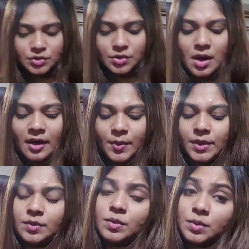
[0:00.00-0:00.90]
show you how
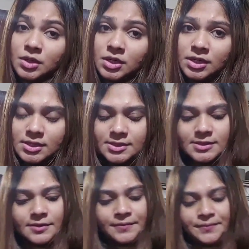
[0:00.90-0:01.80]
it
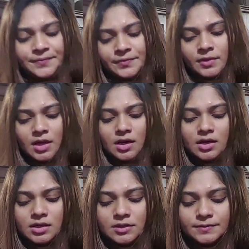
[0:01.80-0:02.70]
works.
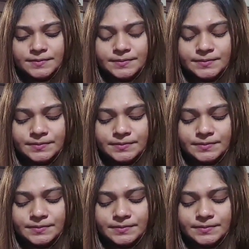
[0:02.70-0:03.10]
I